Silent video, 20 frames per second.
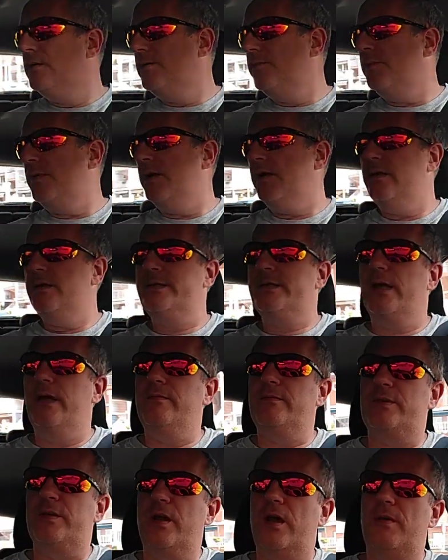But at the
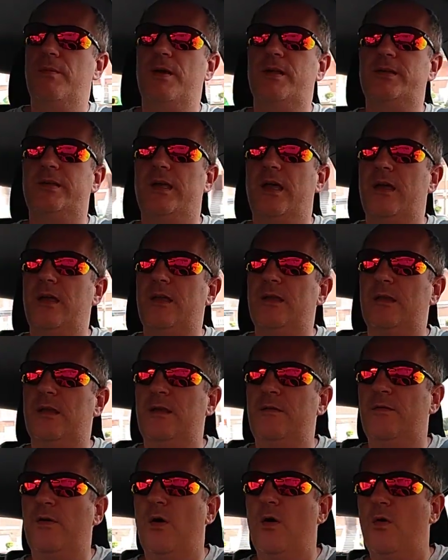same time, as that
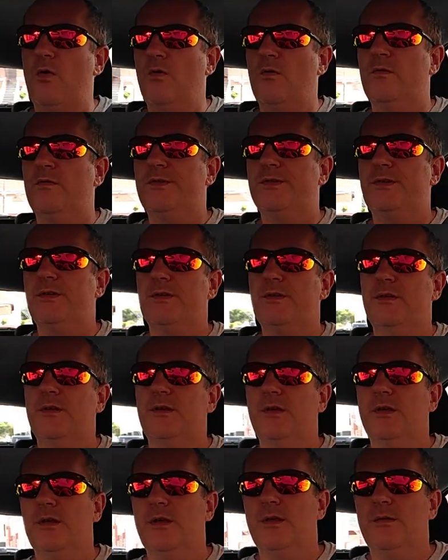evolves,
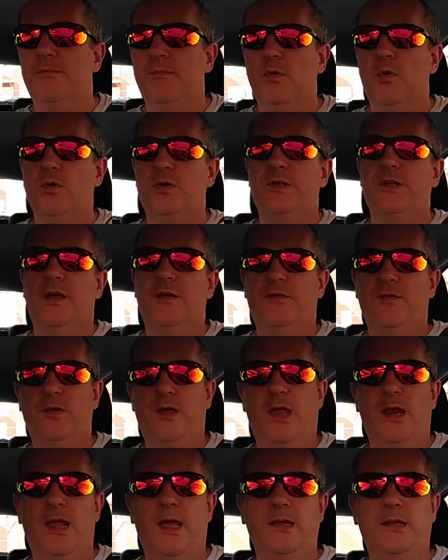more stuff will
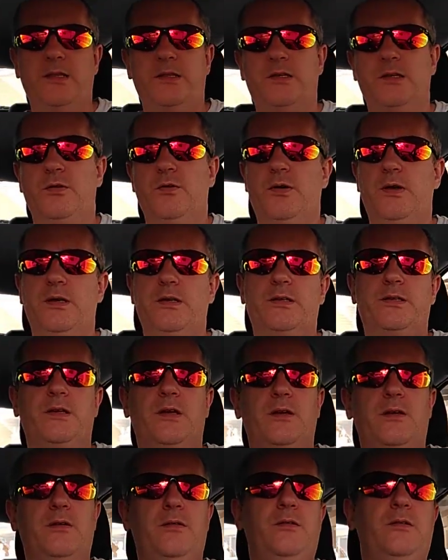get added to it.
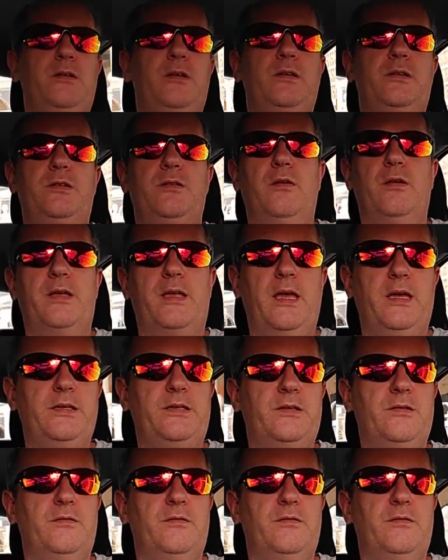So it's not a case